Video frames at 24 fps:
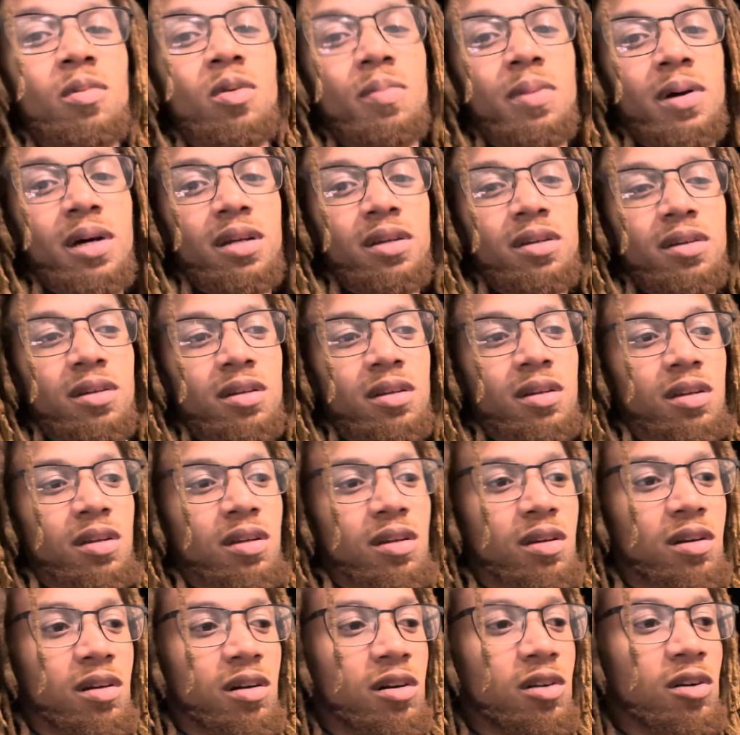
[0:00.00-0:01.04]
button
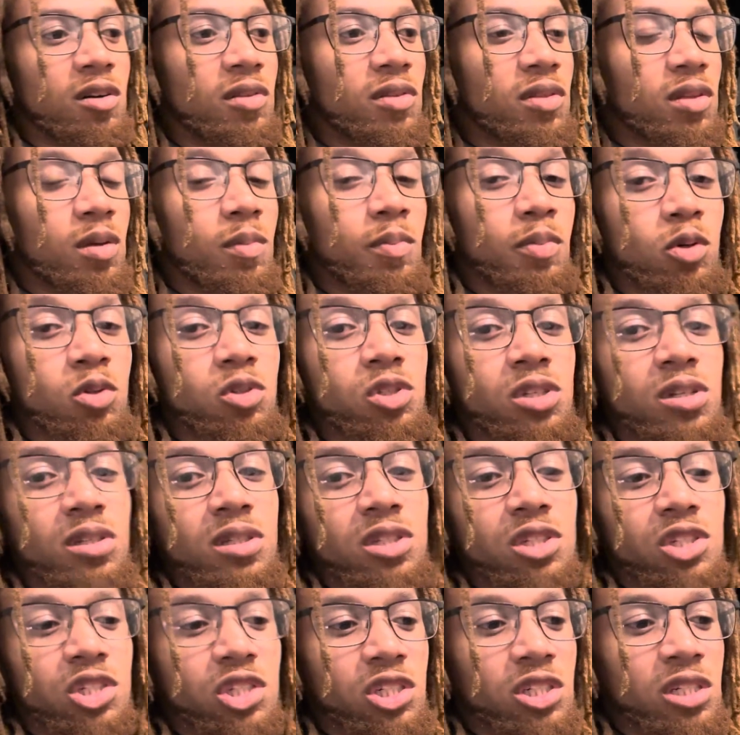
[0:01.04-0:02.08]
on the boost
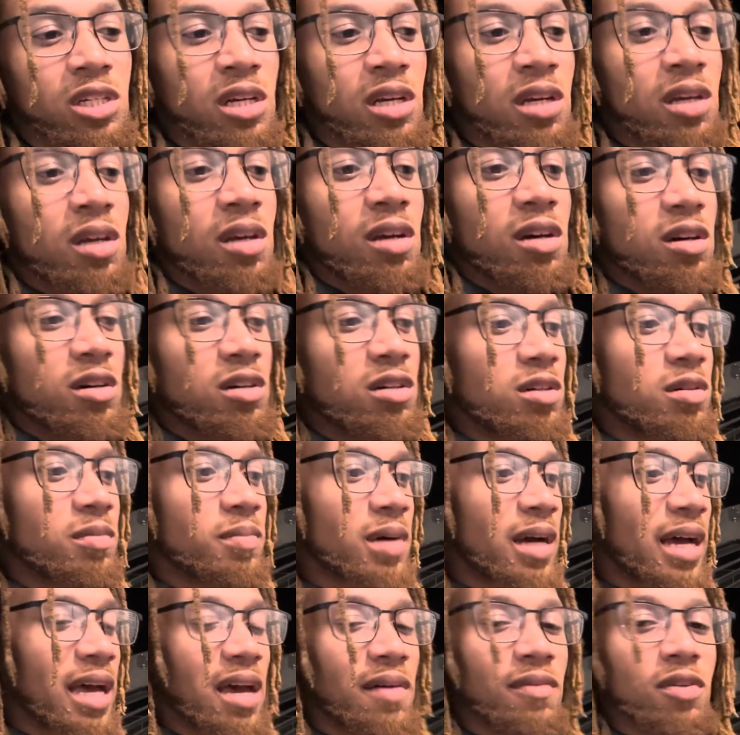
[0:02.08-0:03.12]
leash. I
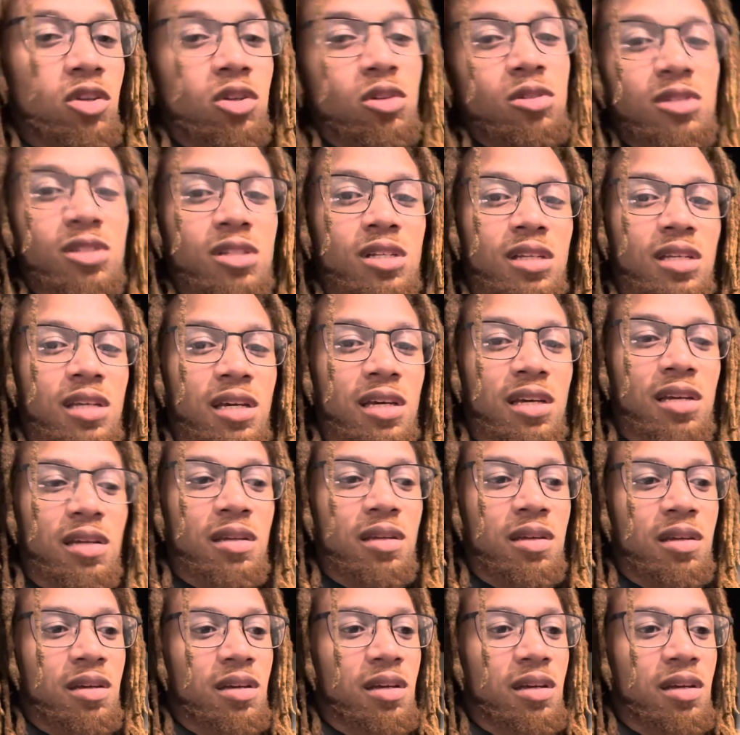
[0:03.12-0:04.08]
haven't used it yet.